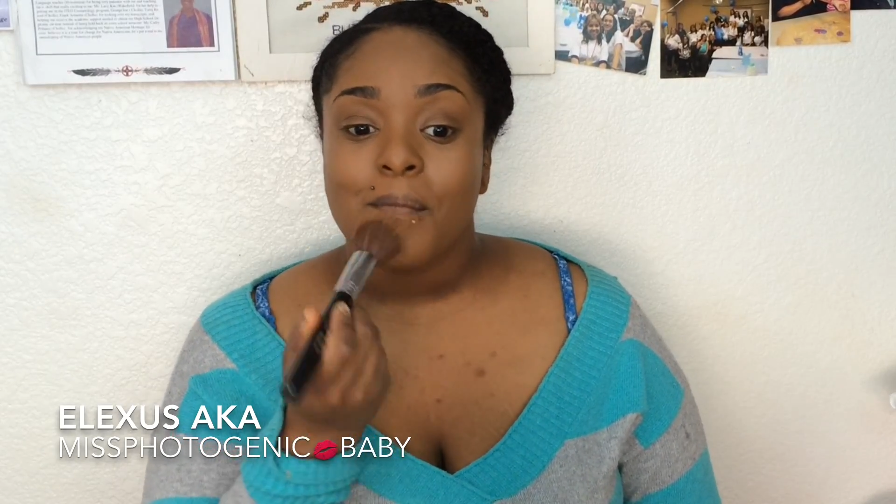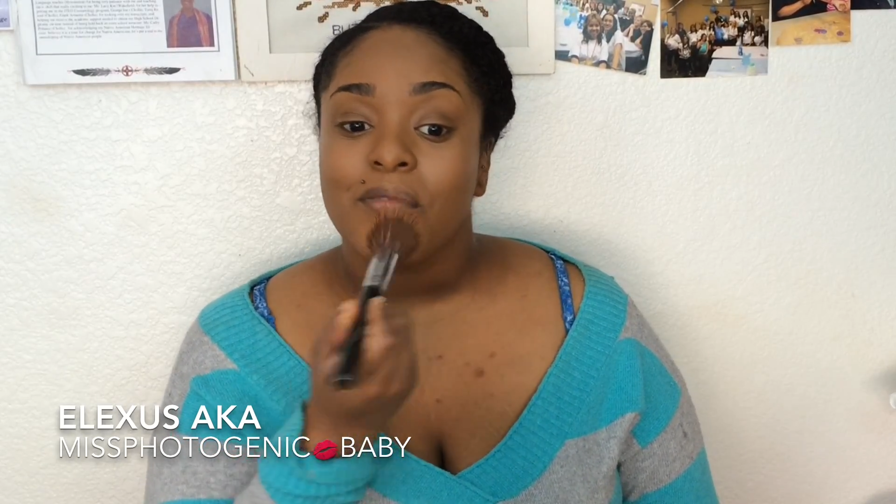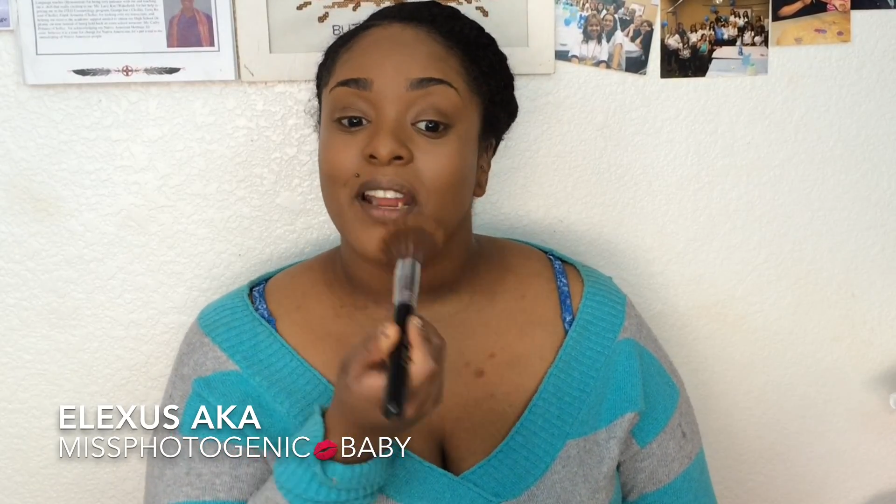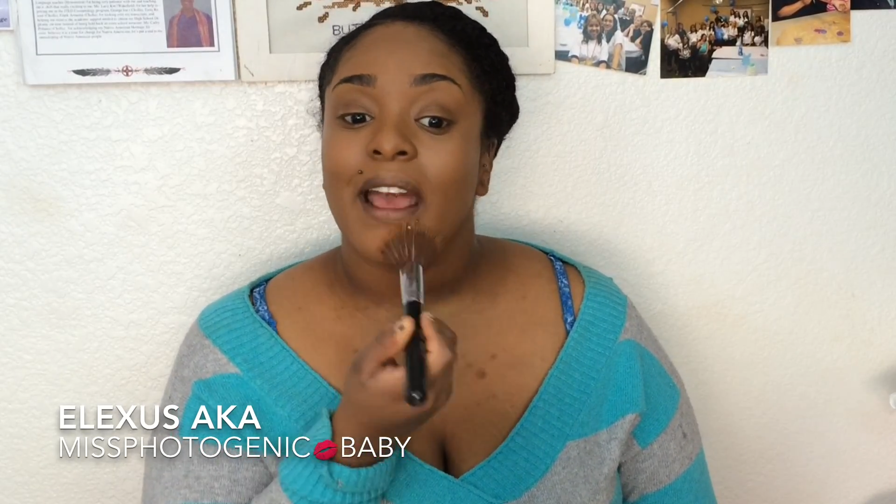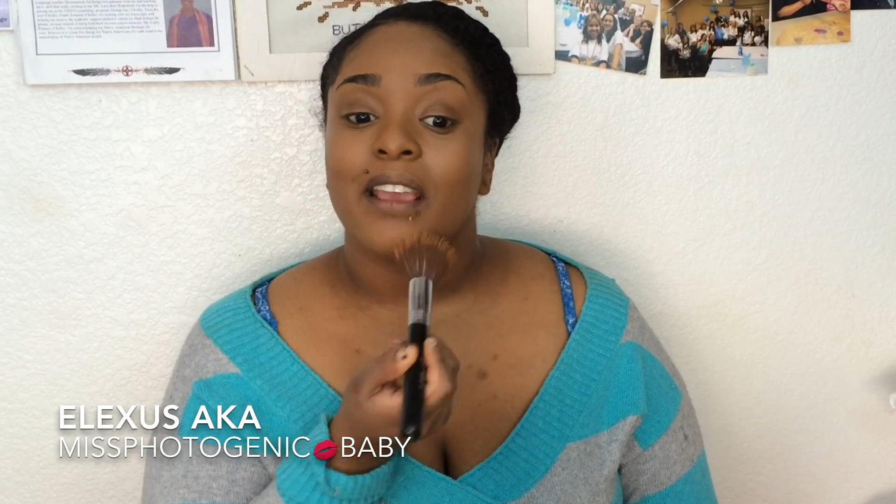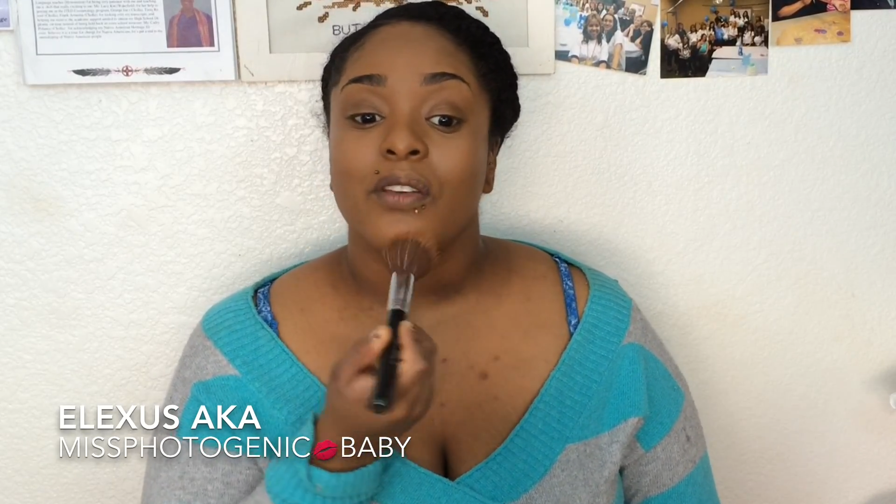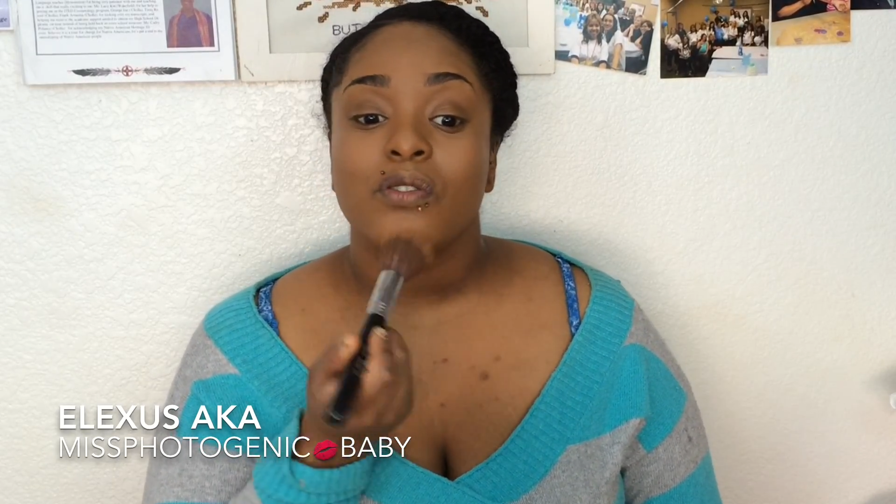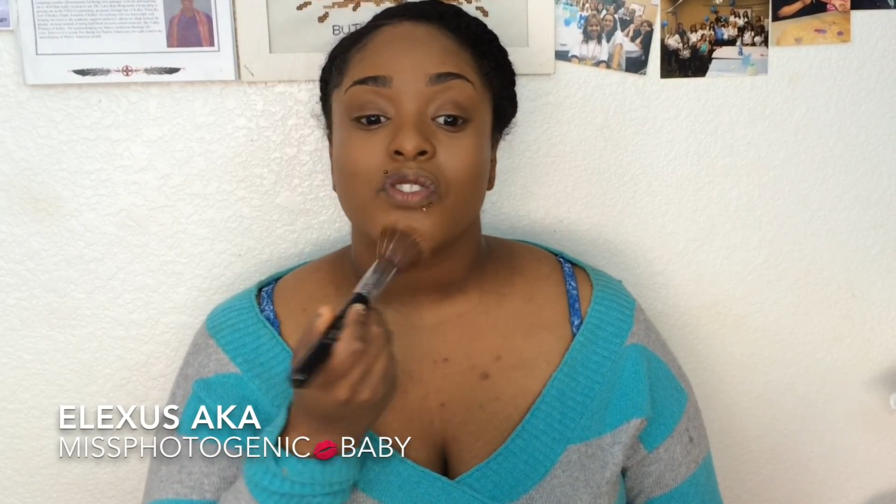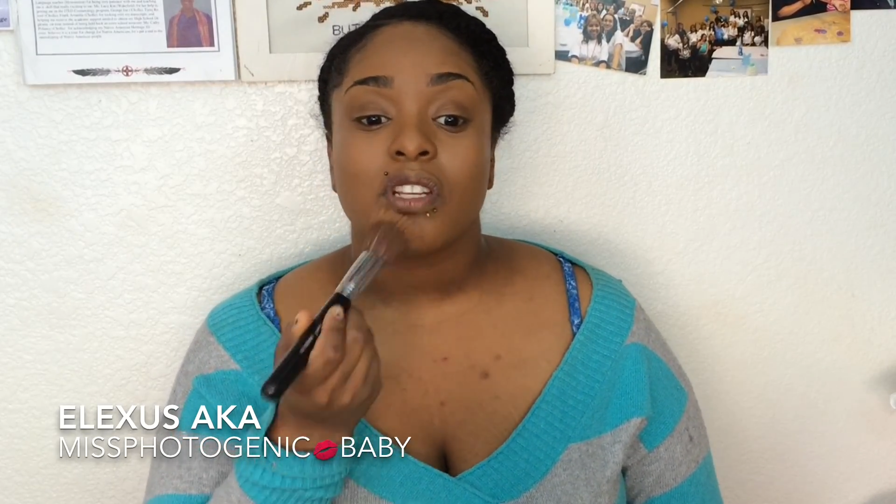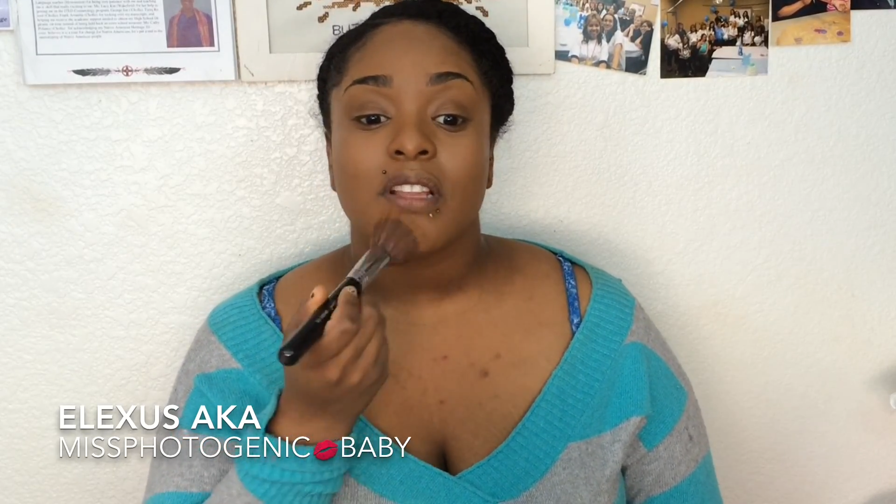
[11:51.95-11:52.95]
But I
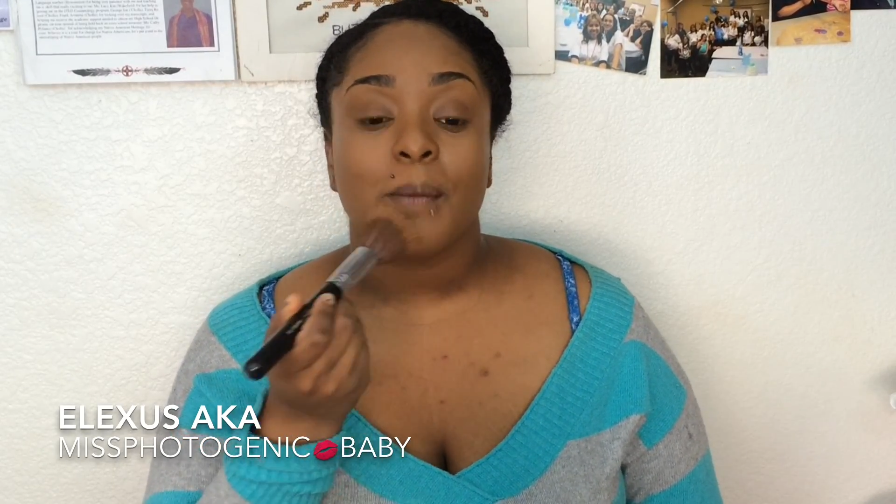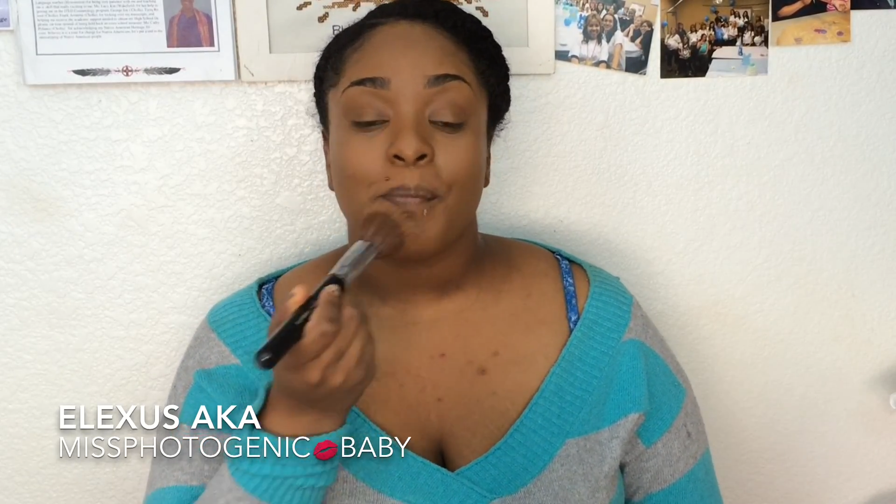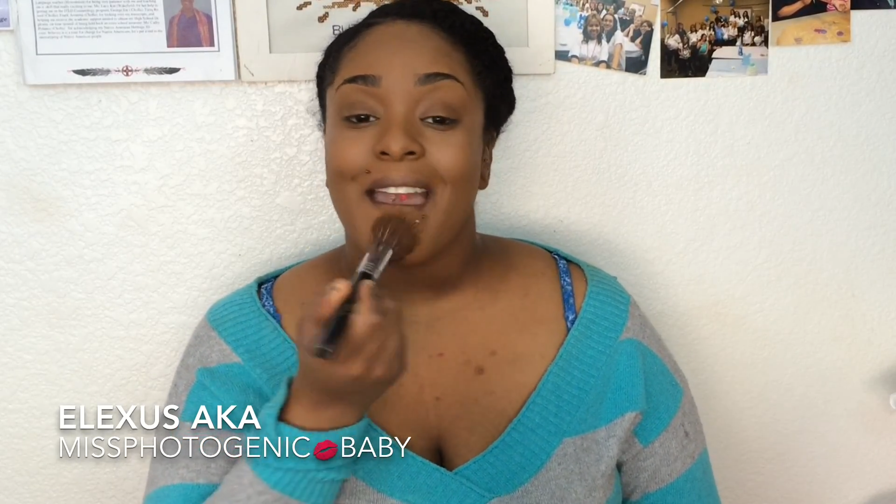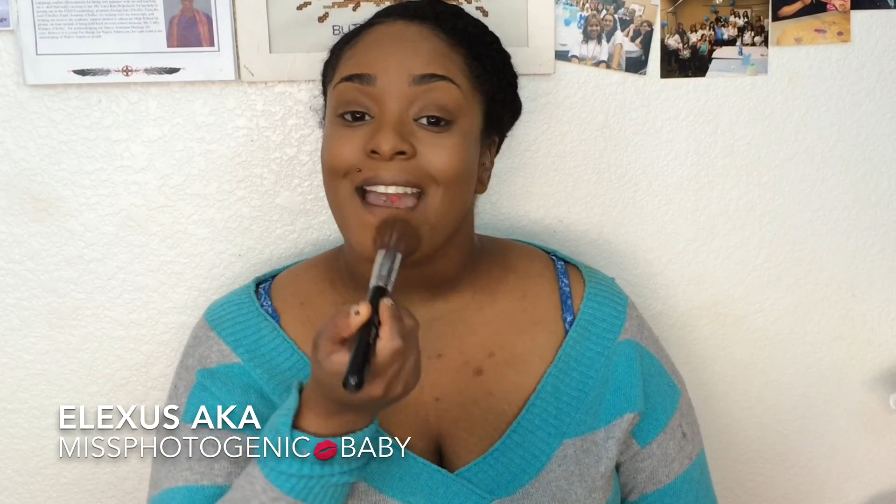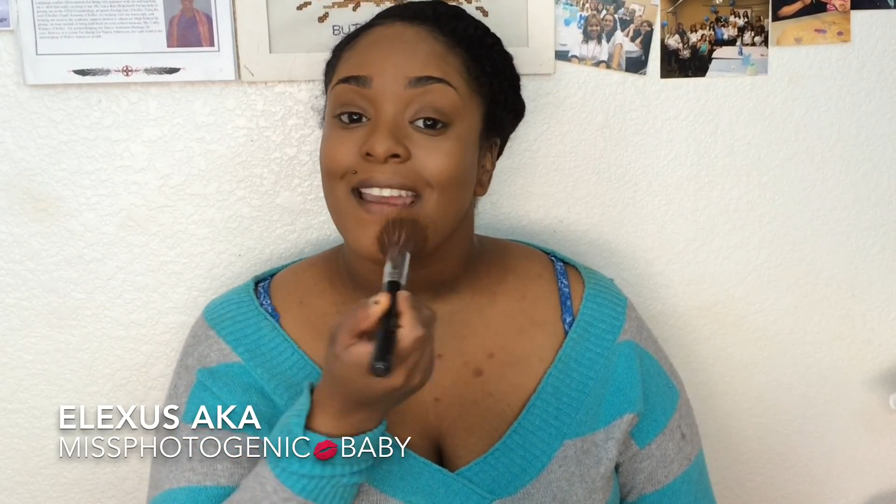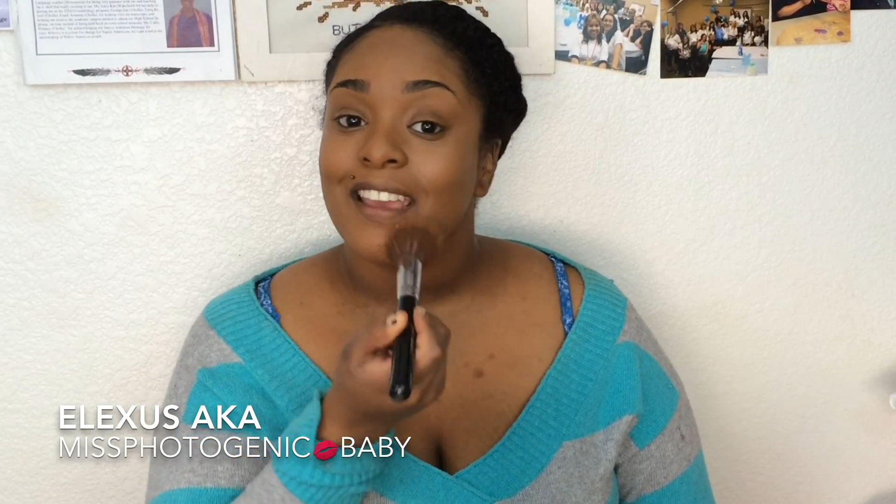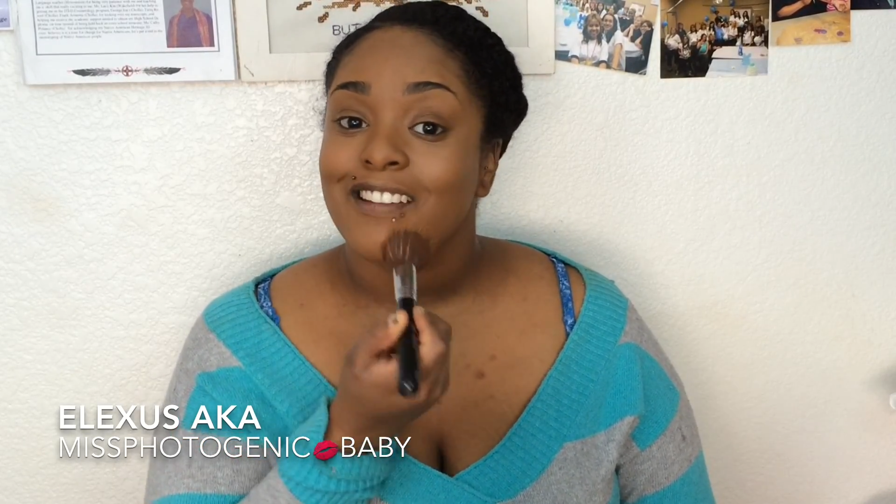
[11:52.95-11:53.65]
usually pat